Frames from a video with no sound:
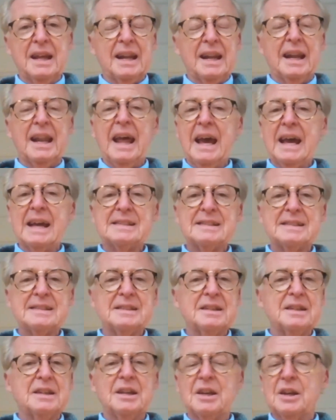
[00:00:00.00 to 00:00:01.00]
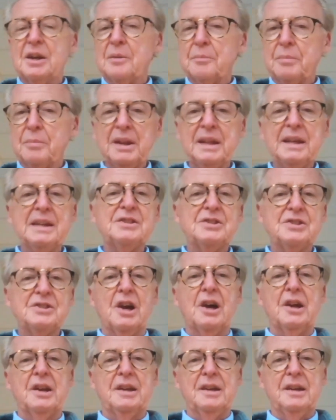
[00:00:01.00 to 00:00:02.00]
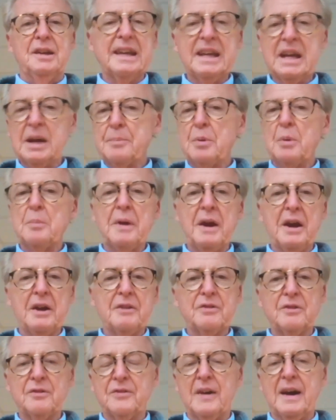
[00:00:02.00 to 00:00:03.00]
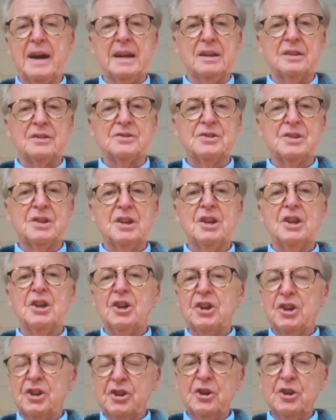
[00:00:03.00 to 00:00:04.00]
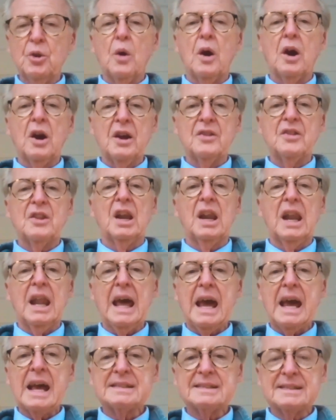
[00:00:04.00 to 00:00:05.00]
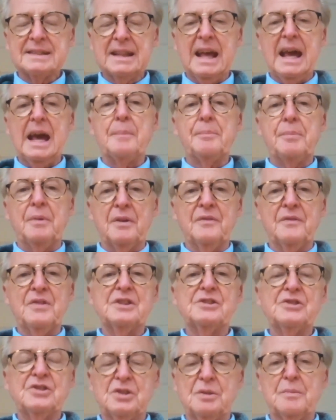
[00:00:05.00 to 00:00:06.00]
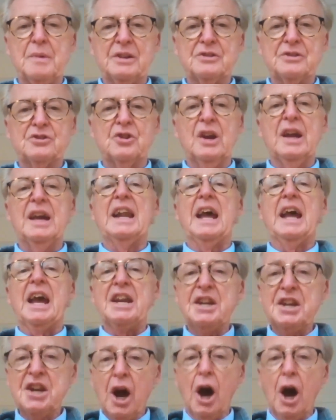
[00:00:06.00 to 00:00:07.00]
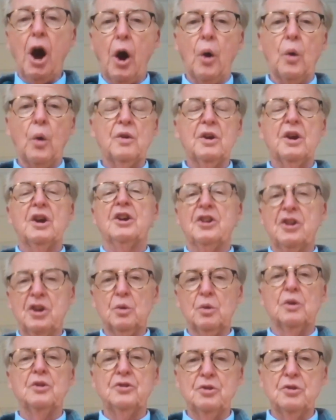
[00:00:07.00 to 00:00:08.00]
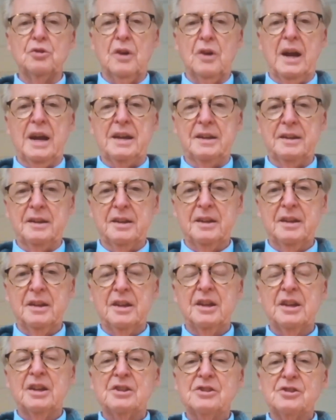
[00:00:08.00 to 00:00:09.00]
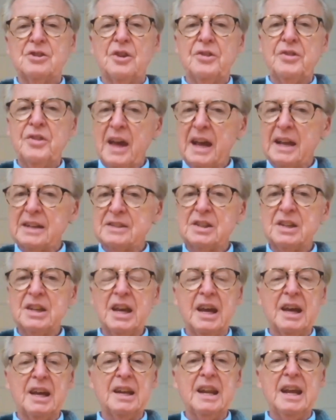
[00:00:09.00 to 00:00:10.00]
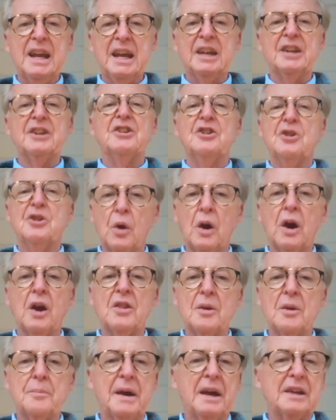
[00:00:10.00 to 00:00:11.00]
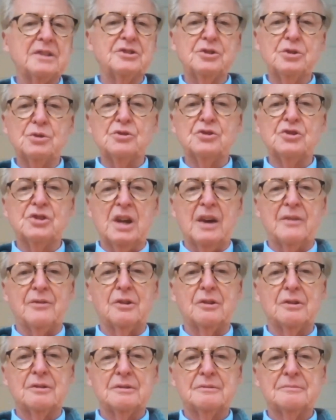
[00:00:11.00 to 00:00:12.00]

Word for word: Last, please study. Get prepared for finals. You are in the last lap of this semester, and I know you will do great. So thanks again, and you are the best students ever.